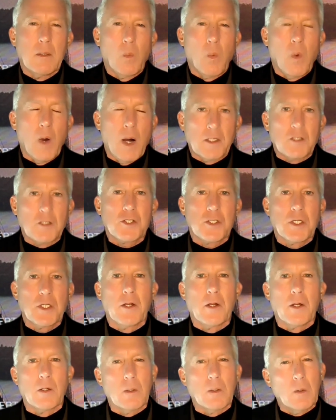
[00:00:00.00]
want to
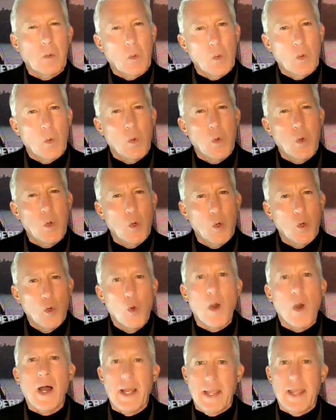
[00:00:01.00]
share
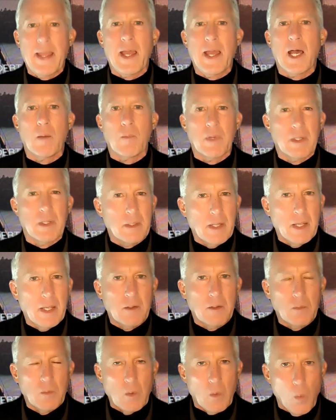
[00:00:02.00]
who I am
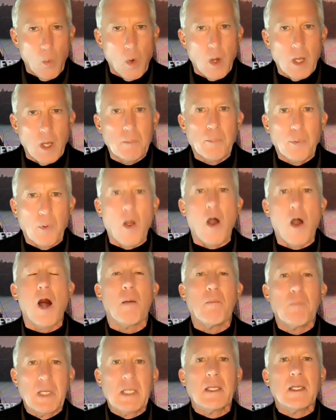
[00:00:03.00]
and what
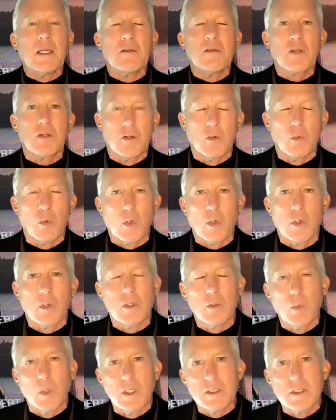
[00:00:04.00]
brought me into the
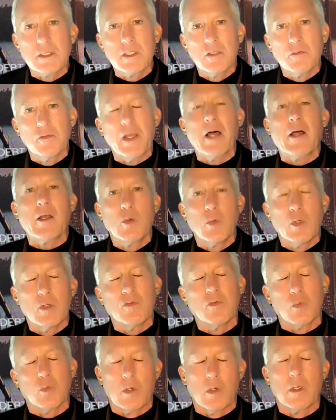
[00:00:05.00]
world was the value
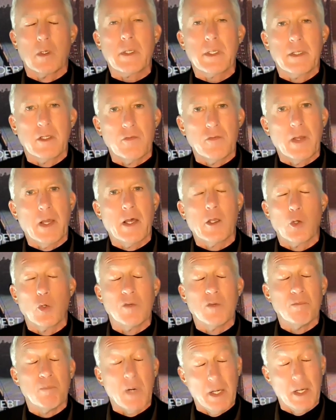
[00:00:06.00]
of work and the
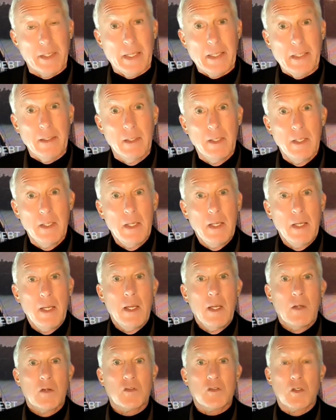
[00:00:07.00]
value of money.
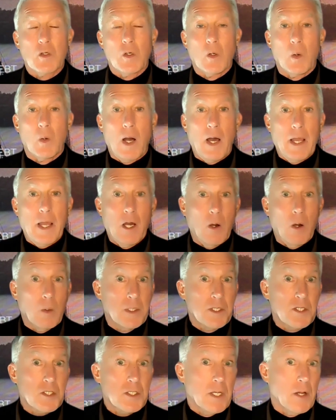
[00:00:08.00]
So I
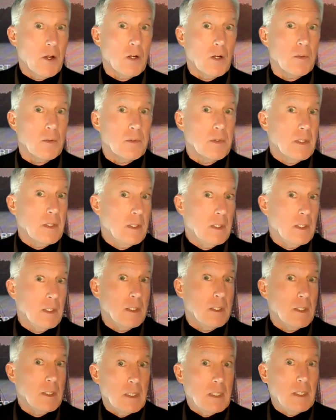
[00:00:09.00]
always share
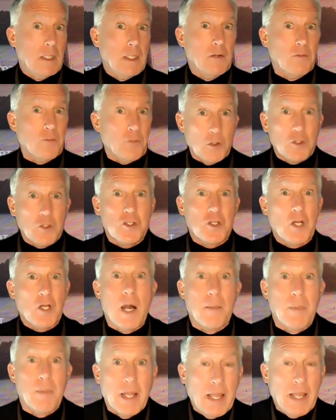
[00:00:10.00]
the first
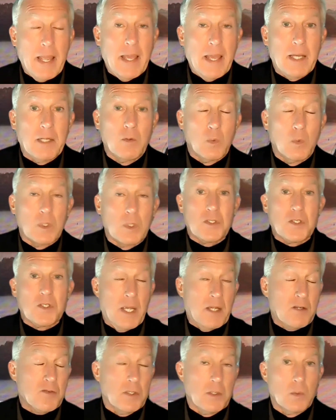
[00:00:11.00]
job I had, which
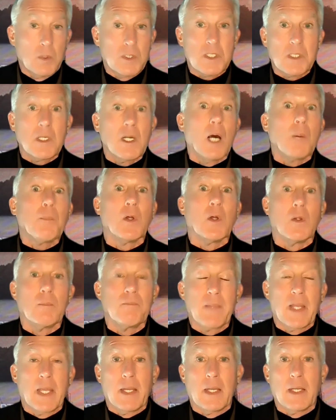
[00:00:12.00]
actually was a couple,
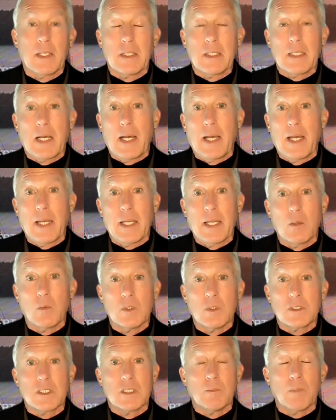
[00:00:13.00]
and I
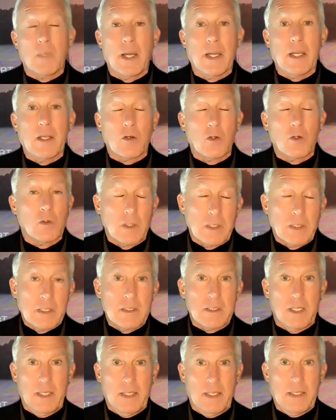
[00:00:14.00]
was in my early
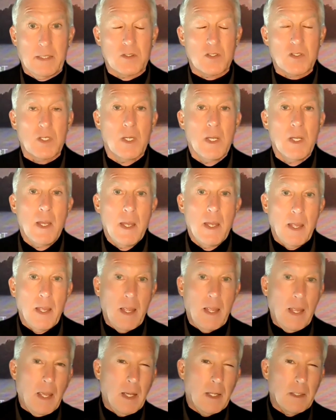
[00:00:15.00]
teens
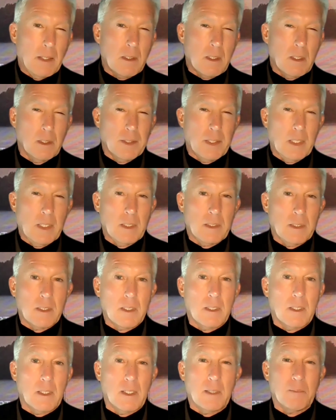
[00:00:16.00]
and
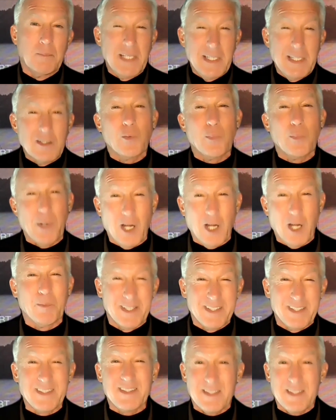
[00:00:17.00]
cleaned meat
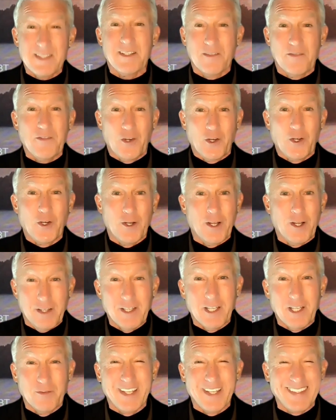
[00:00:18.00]
departments for a
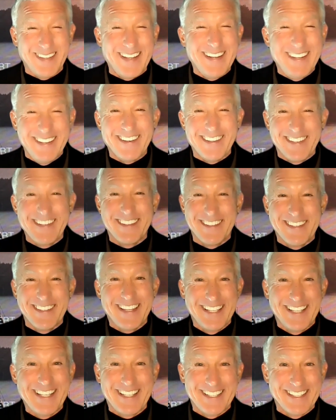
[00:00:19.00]
living. I know you're
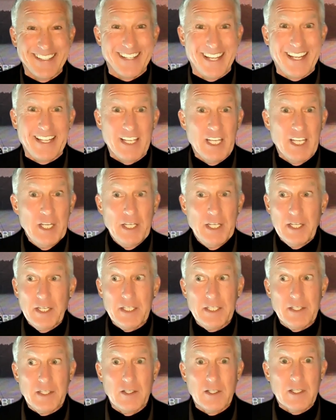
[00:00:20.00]
thinking like,
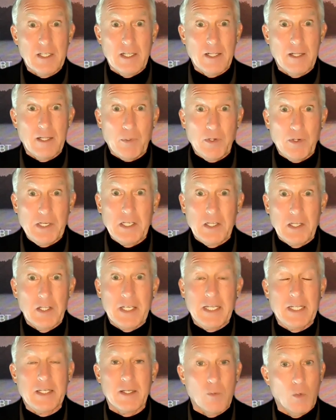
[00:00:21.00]
you look pretty
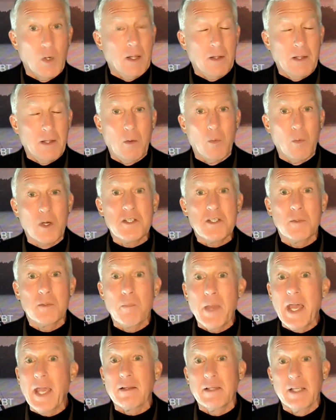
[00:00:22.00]
clean. Well, I wasn't
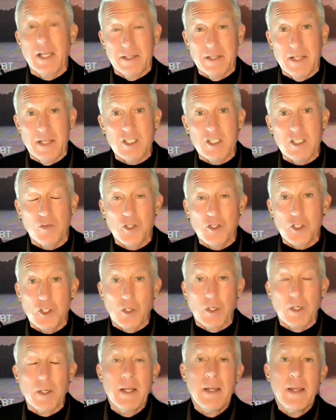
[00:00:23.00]
back then, that's for
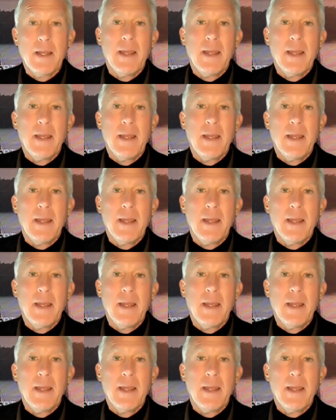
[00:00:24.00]
sure.